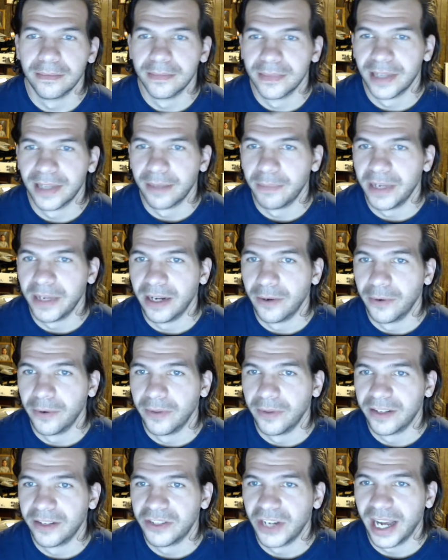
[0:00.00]
Let me know in
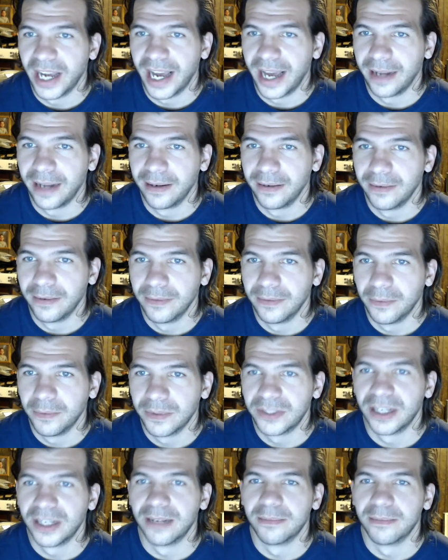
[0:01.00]
the chat.
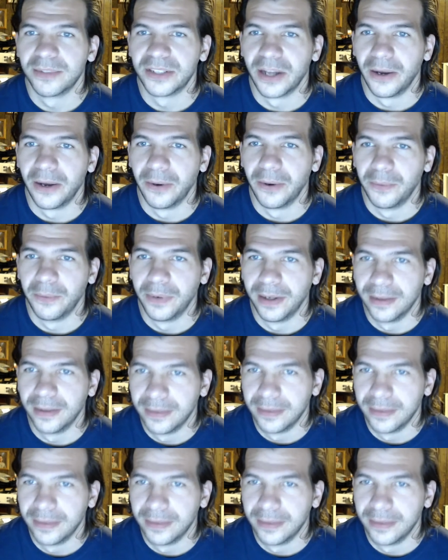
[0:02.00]
What's up, Stone?